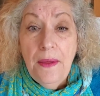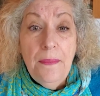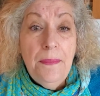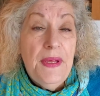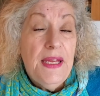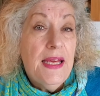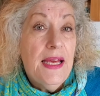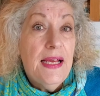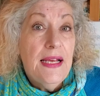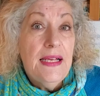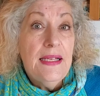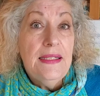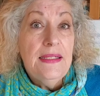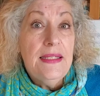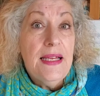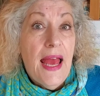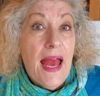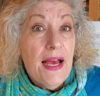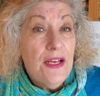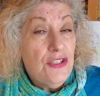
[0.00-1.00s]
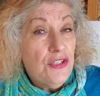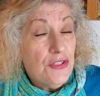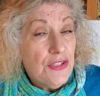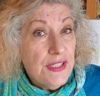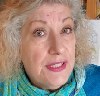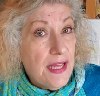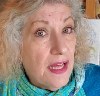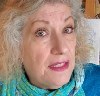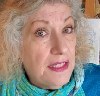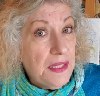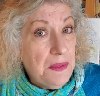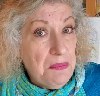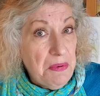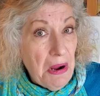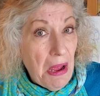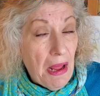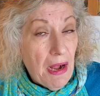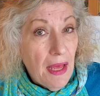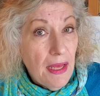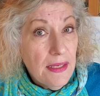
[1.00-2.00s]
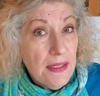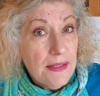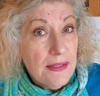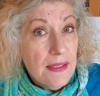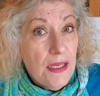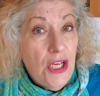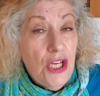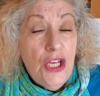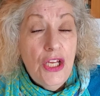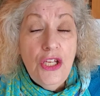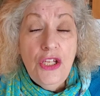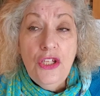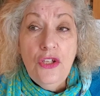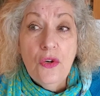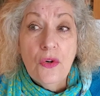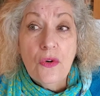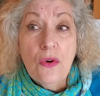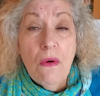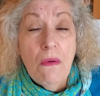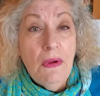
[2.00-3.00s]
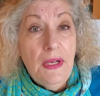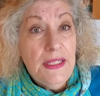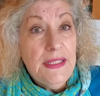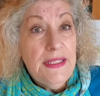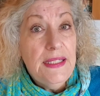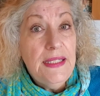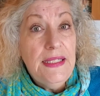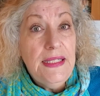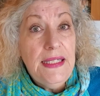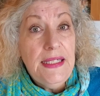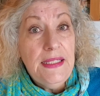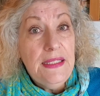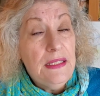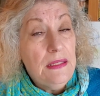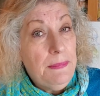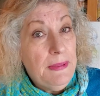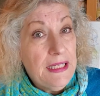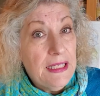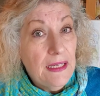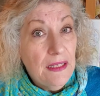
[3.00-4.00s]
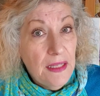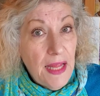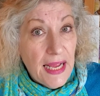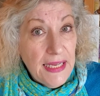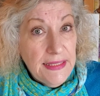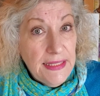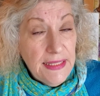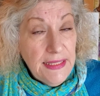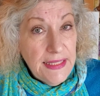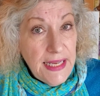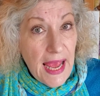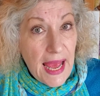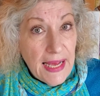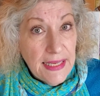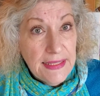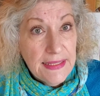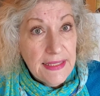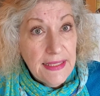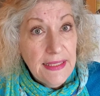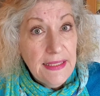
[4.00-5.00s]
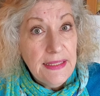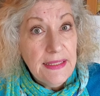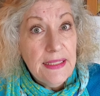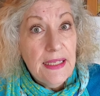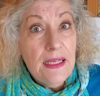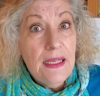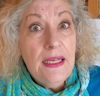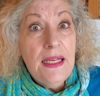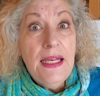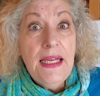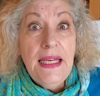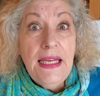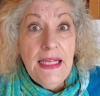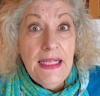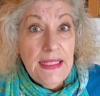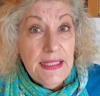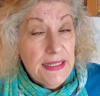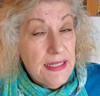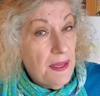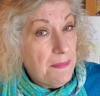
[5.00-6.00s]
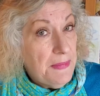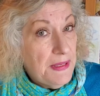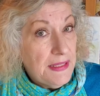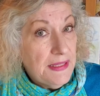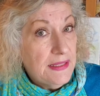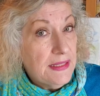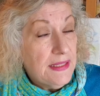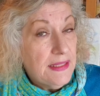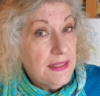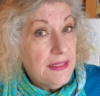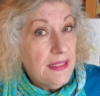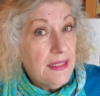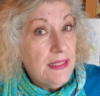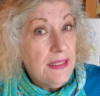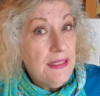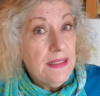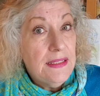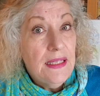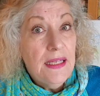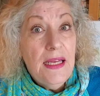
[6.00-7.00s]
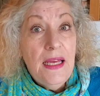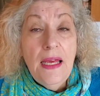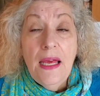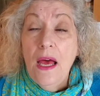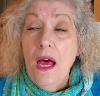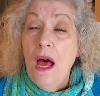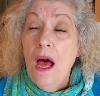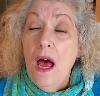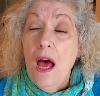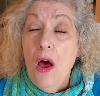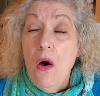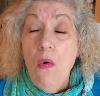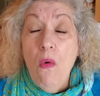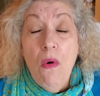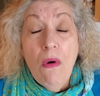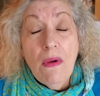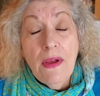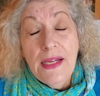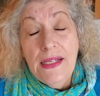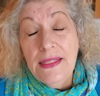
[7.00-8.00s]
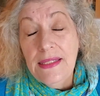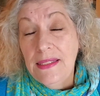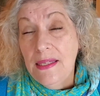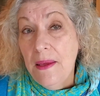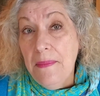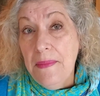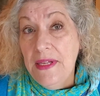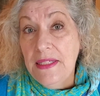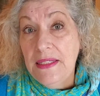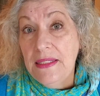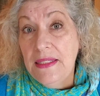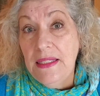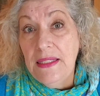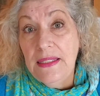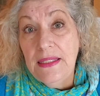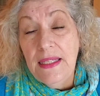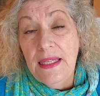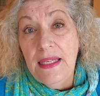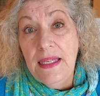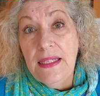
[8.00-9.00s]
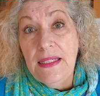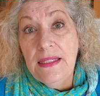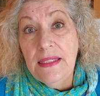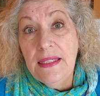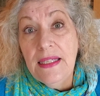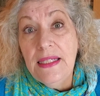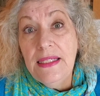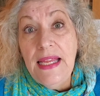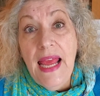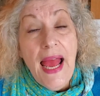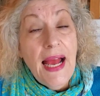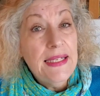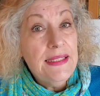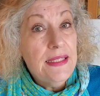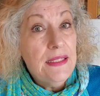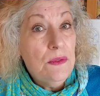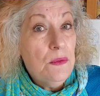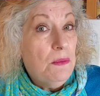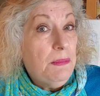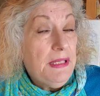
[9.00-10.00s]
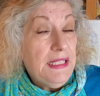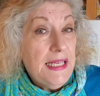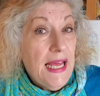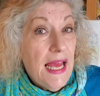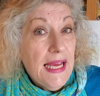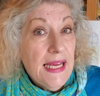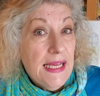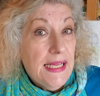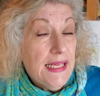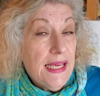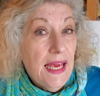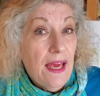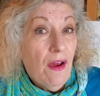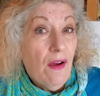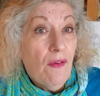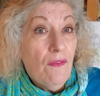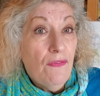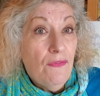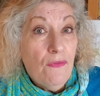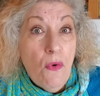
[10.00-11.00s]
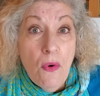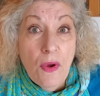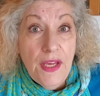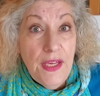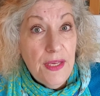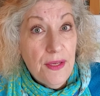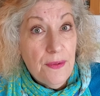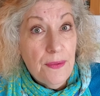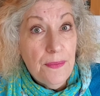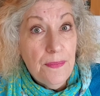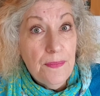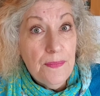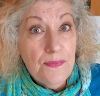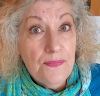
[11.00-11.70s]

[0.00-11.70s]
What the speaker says: because as you're selling products, you're going to need to be collecting taxes in some instances, or in some instances, the taxes will be taken care of for you.